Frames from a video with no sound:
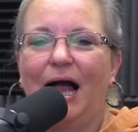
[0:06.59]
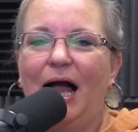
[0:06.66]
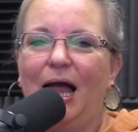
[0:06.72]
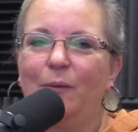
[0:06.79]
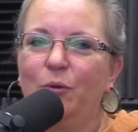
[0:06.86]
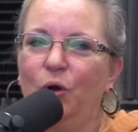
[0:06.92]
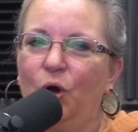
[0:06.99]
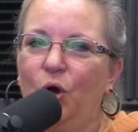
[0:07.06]

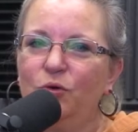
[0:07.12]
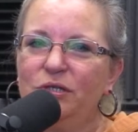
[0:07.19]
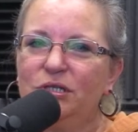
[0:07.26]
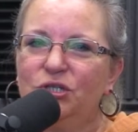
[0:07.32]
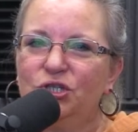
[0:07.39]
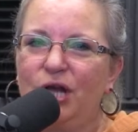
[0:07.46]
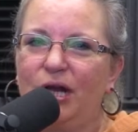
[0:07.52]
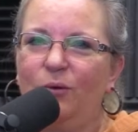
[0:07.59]
I'm your
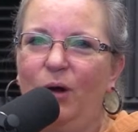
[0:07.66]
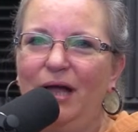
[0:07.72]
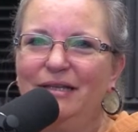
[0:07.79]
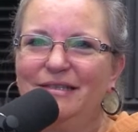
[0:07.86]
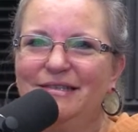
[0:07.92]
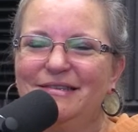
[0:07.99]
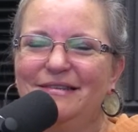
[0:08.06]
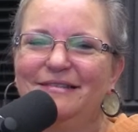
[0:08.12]
host, Jenny
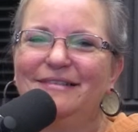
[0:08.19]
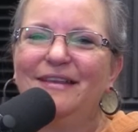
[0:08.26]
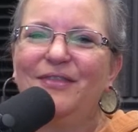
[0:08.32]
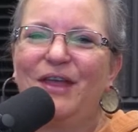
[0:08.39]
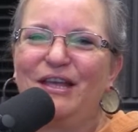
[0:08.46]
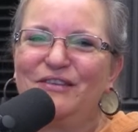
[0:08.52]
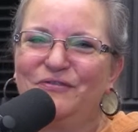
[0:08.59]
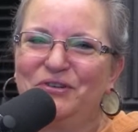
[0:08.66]
Watts.
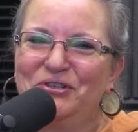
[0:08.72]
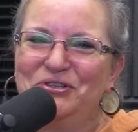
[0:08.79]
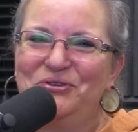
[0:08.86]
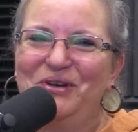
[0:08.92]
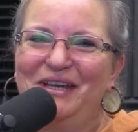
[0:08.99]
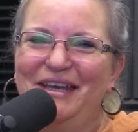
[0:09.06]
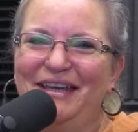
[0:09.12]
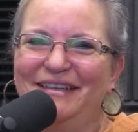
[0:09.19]
Thanks for
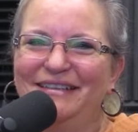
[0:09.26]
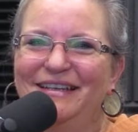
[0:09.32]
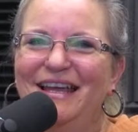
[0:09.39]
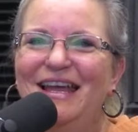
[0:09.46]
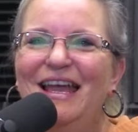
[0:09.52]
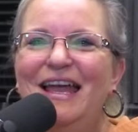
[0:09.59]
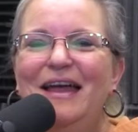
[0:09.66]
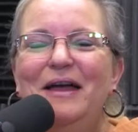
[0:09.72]
tuning in.
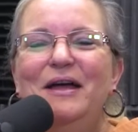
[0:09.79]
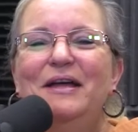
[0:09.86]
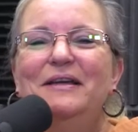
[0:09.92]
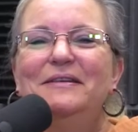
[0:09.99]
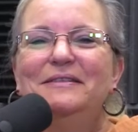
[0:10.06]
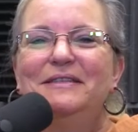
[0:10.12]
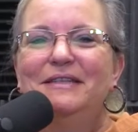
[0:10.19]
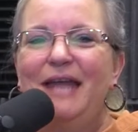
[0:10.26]

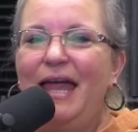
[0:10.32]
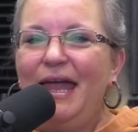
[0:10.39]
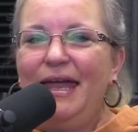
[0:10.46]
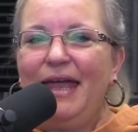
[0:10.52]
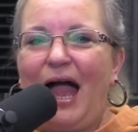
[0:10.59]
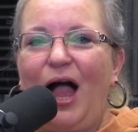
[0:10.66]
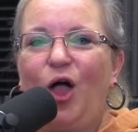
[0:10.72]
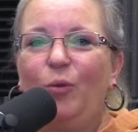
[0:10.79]

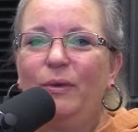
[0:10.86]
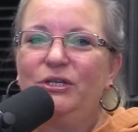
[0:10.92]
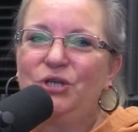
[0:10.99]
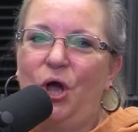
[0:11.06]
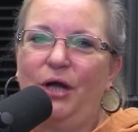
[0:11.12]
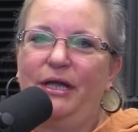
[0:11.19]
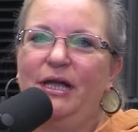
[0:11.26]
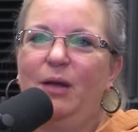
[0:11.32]
Today, I'll be
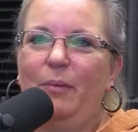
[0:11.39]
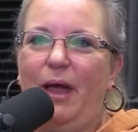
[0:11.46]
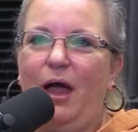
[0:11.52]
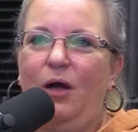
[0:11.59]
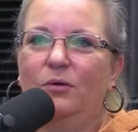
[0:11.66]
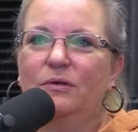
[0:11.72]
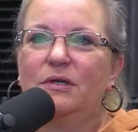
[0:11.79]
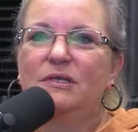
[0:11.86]
talking
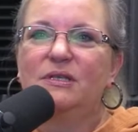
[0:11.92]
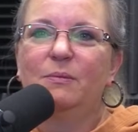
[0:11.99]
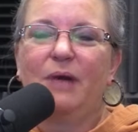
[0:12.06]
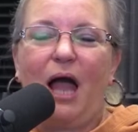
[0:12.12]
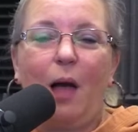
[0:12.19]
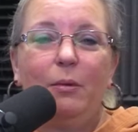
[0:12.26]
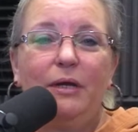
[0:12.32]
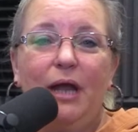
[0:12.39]
about some
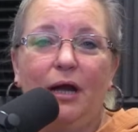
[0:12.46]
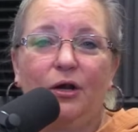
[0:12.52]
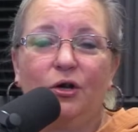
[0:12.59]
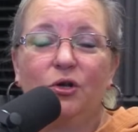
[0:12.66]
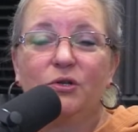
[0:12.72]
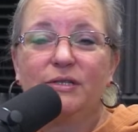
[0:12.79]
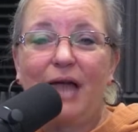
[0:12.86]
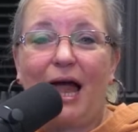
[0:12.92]
common
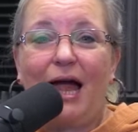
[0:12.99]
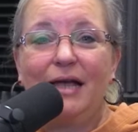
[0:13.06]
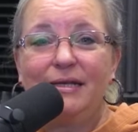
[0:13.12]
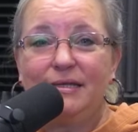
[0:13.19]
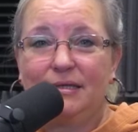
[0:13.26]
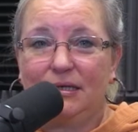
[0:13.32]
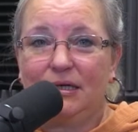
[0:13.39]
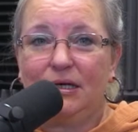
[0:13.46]
errors I
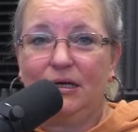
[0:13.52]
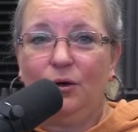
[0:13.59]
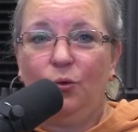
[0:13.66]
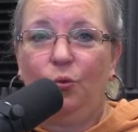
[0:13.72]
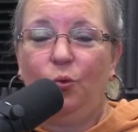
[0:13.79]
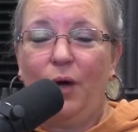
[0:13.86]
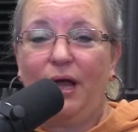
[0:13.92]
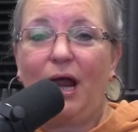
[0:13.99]
see
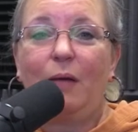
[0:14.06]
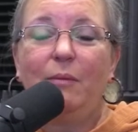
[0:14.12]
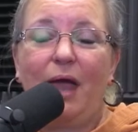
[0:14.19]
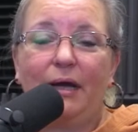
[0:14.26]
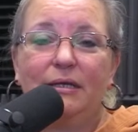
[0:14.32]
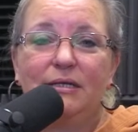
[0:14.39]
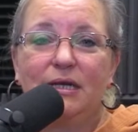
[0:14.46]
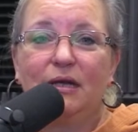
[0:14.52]
when I'm
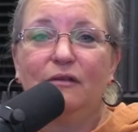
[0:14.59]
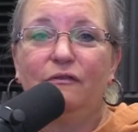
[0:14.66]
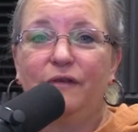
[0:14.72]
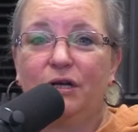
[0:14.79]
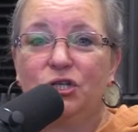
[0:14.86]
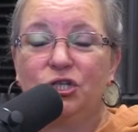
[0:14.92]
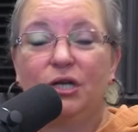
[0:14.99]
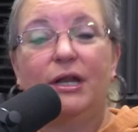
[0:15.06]
editing
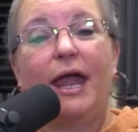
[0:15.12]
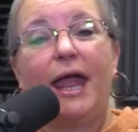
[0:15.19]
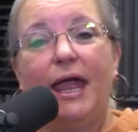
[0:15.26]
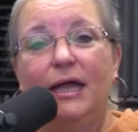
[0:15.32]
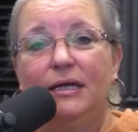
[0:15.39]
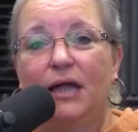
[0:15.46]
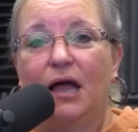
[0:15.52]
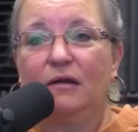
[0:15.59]
fiction
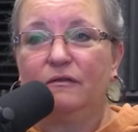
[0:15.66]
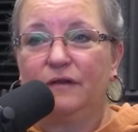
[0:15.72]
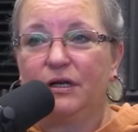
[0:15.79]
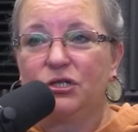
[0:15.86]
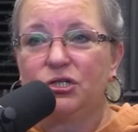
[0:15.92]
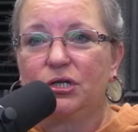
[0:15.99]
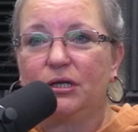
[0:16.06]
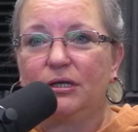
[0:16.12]
and
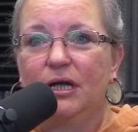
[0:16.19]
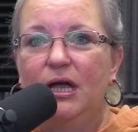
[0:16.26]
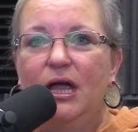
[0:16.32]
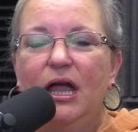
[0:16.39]
nonfiction.